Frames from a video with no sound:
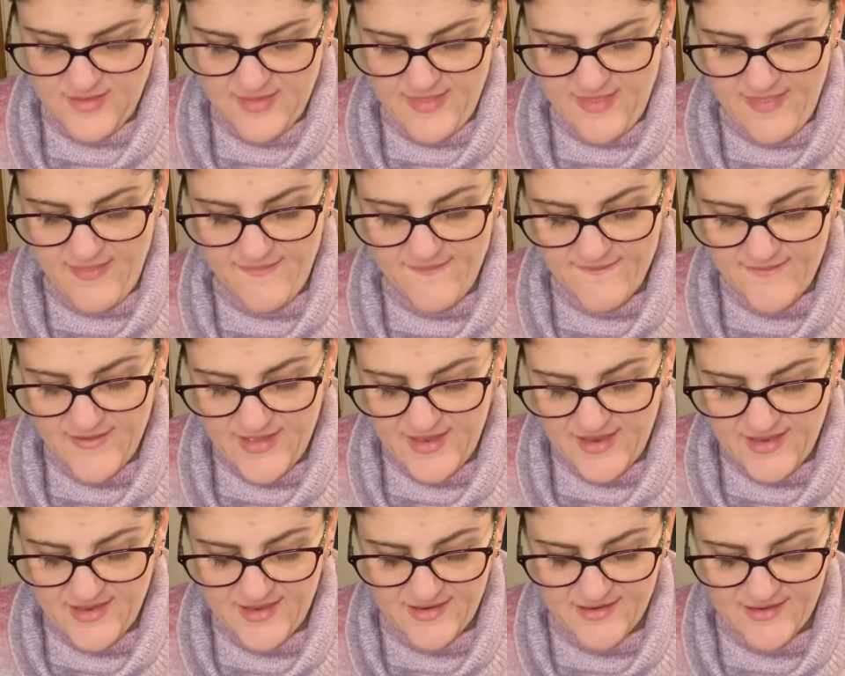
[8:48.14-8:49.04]
And
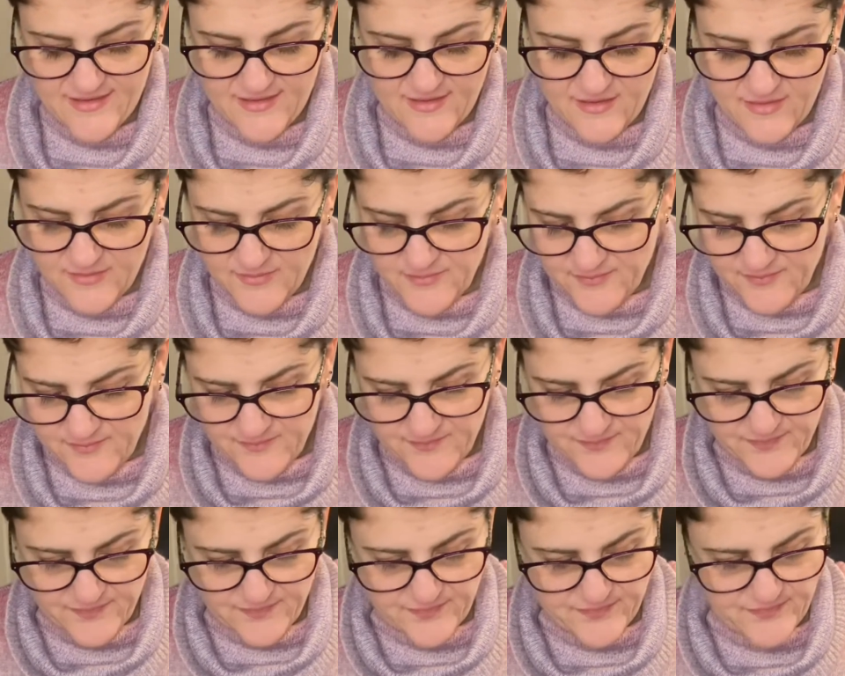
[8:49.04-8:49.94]
then,
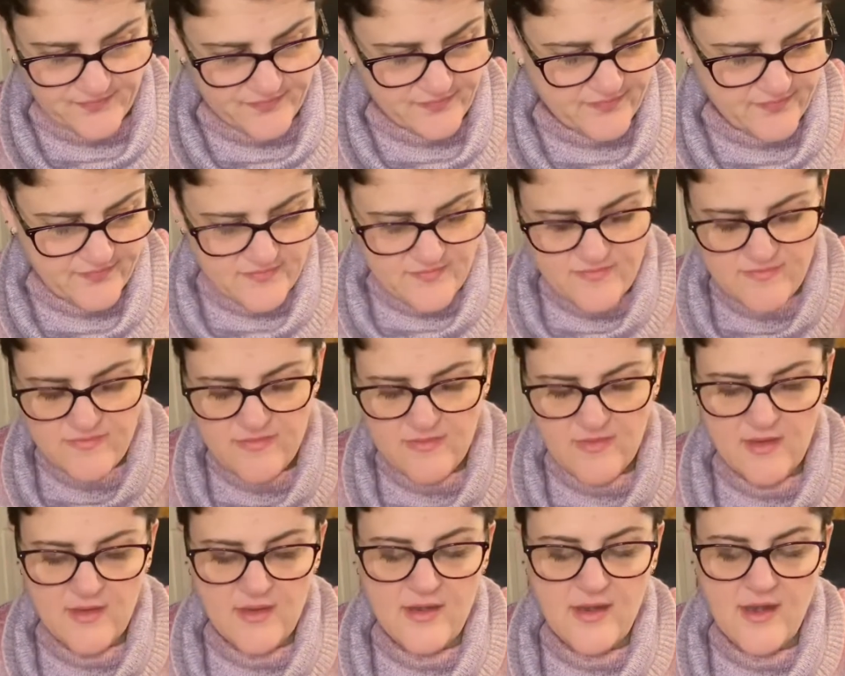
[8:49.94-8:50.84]

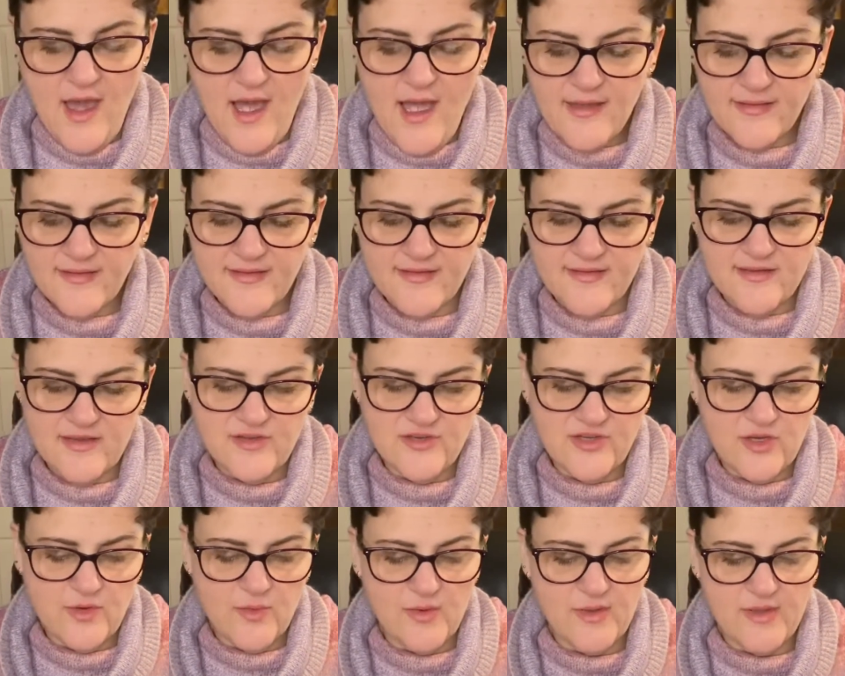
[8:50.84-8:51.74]
not
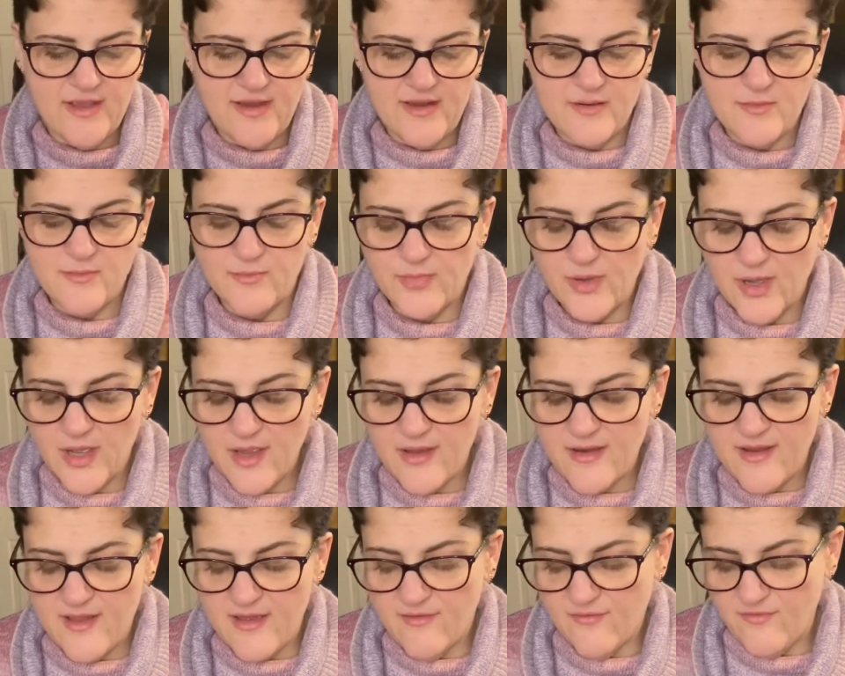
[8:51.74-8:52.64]
stitching related, but
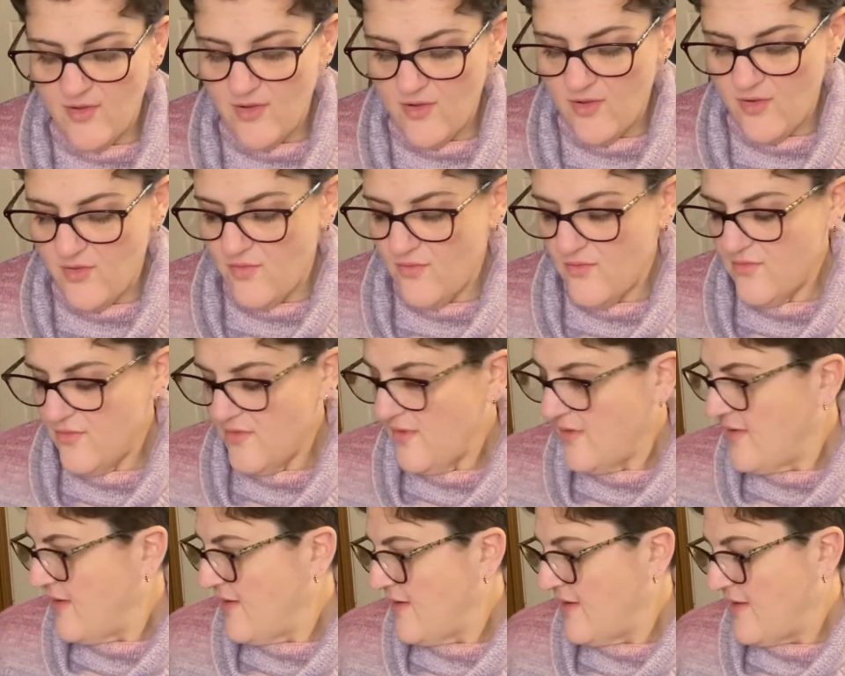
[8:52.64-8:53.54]
an FO.
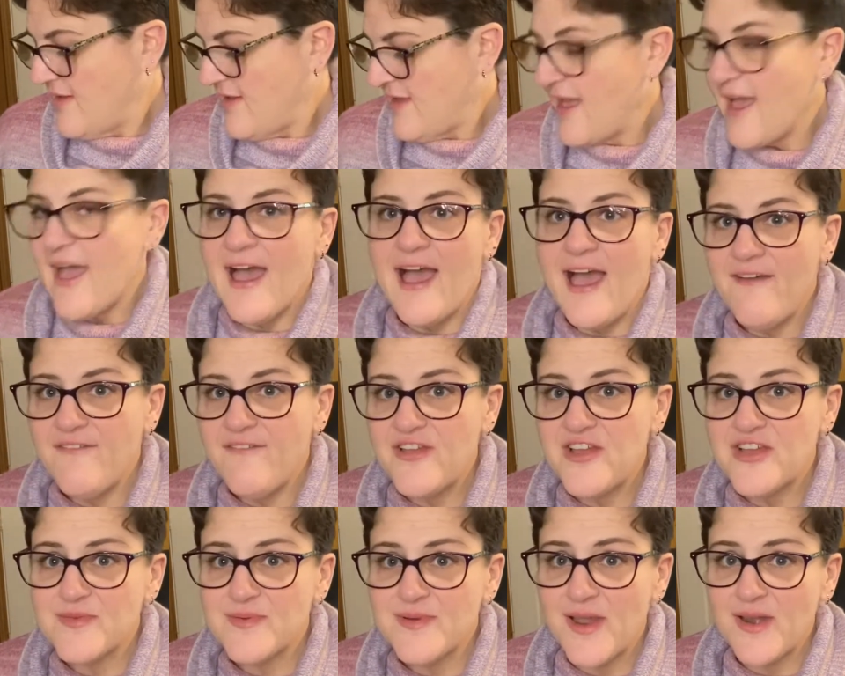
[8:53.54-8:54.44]
I
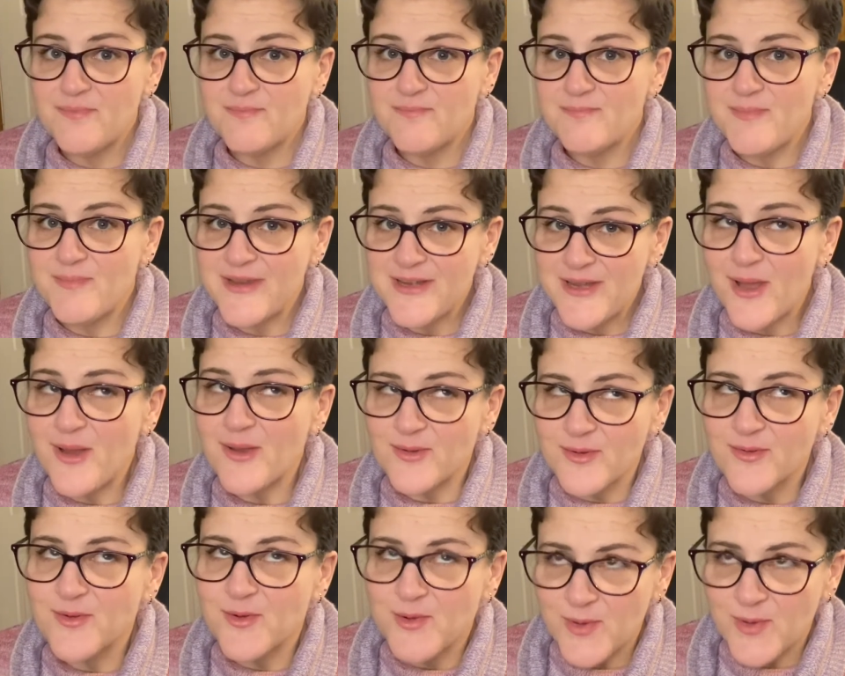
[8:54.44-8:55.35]
finished my
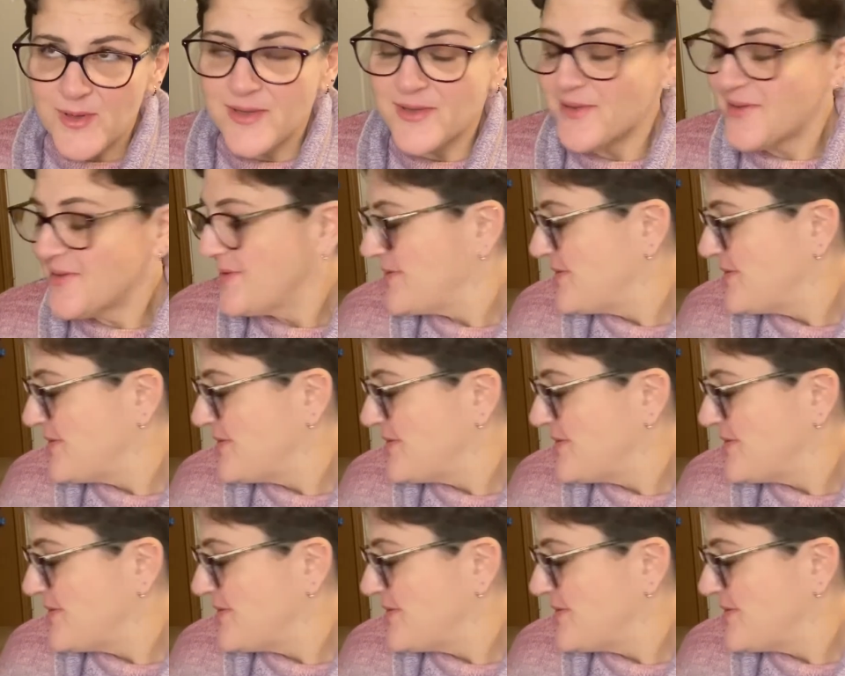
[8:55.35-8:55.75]
daughter's quilt.